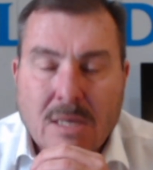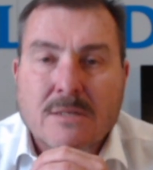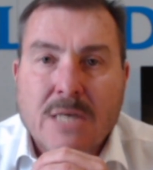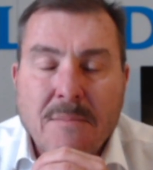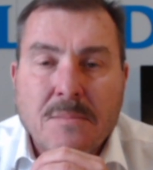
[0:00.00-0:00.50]

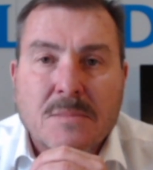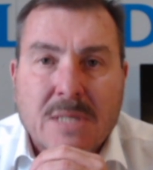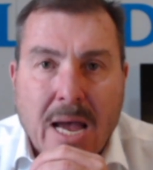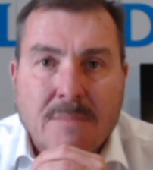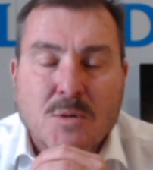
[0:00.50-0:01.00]

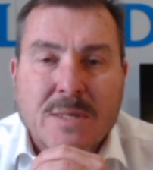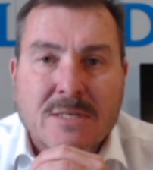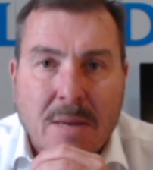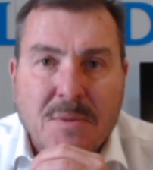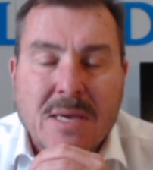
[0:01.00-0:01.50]
sometimes when
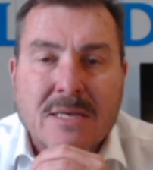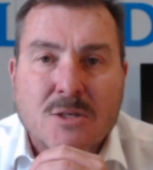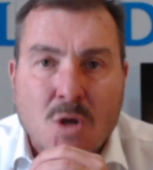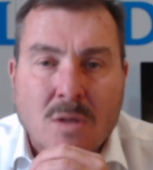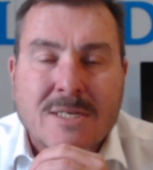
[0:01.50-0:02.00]
something
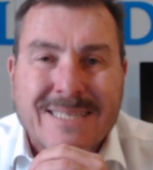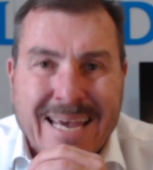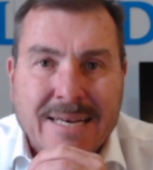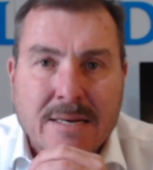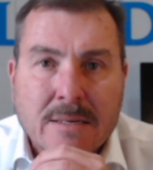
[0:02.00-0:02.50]
is not
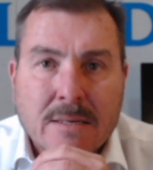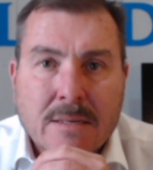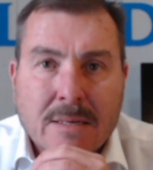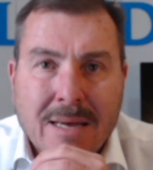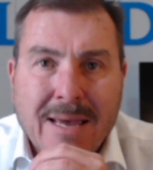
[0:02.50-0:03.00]
said,
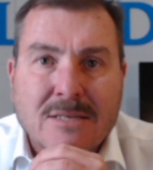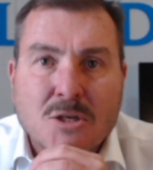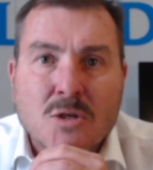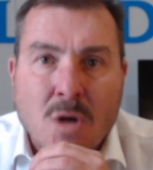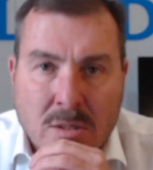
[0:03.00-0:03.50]

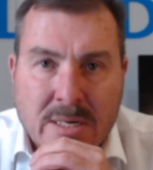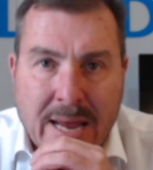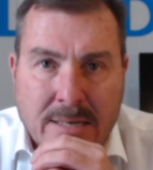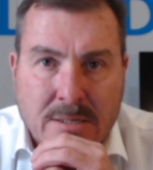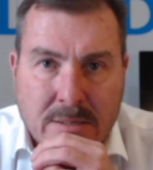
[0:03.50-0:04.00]
it's not an
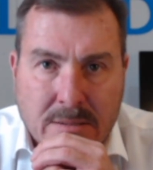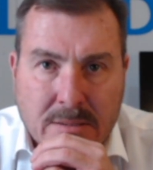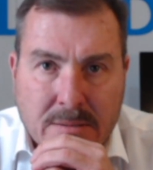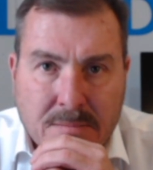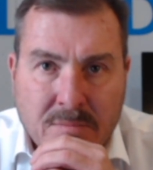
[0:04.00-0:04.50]

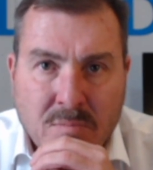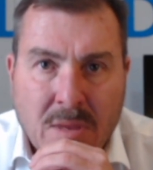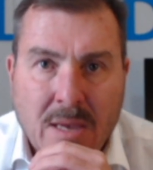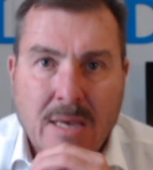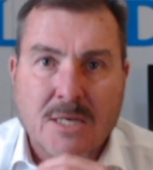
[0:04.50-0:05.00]
accident,
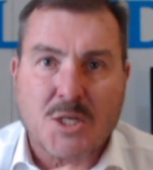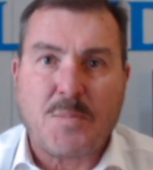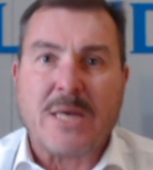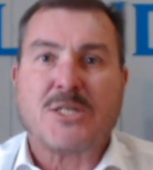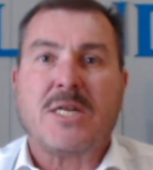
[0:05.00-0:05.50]

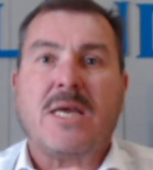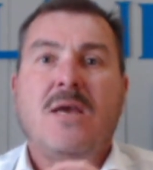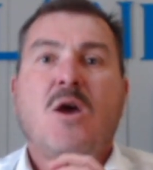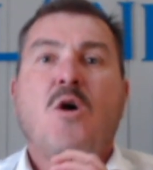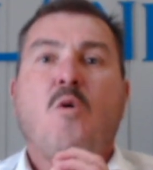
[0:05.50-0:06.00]

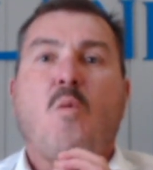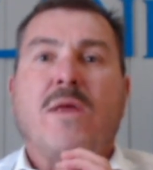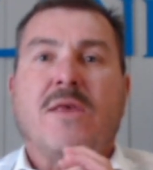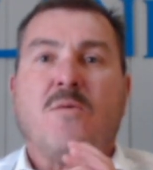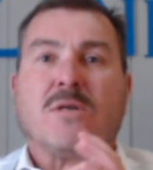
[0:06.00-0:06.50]
especially
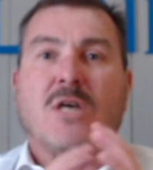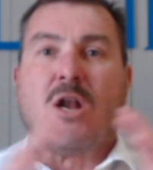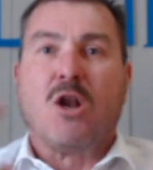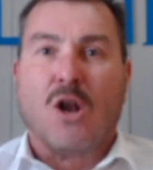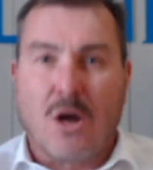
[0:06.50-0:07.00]
when there was a
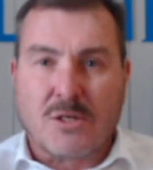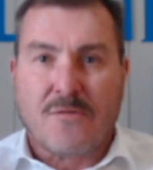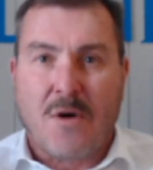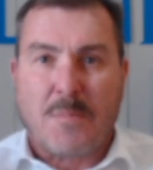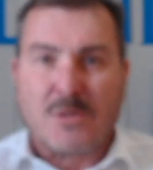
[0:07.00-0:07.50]
lot
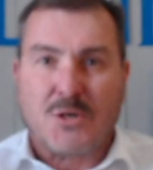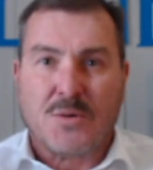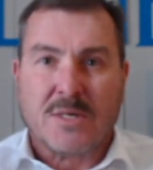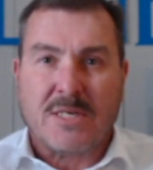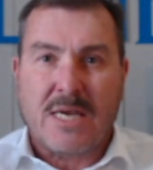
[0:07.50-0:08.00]
of
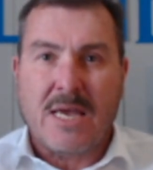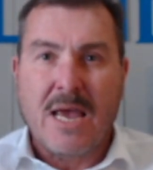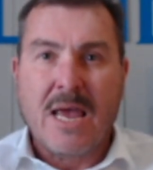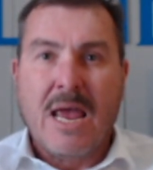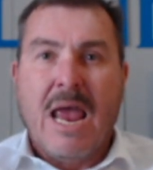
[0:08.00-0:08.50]
opportunity.
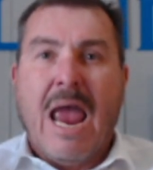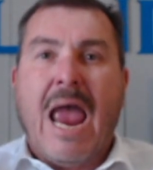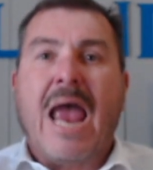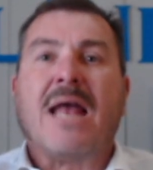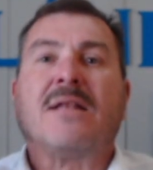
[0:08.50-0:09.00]

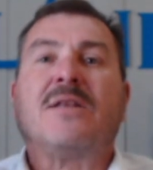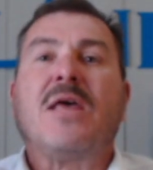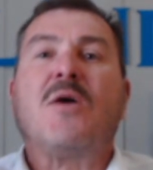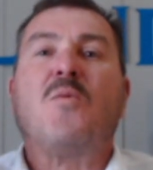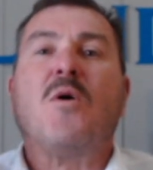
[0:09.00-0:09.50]
And
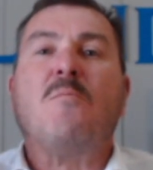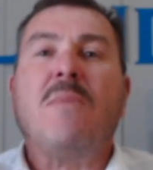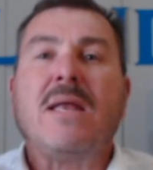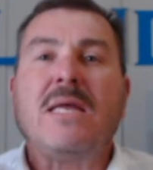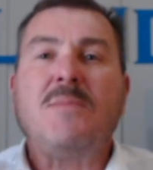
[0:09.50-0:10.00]
there were
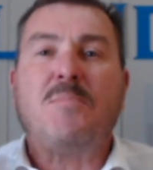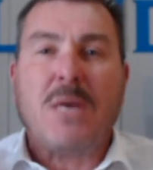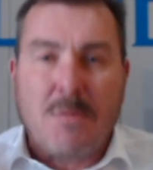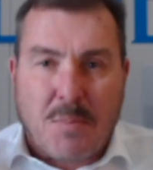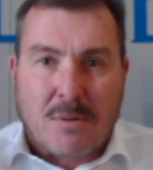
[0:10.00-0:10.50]
many
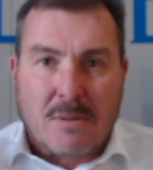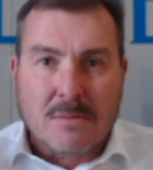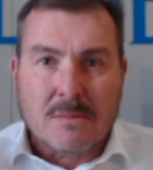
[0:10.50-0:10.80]
people,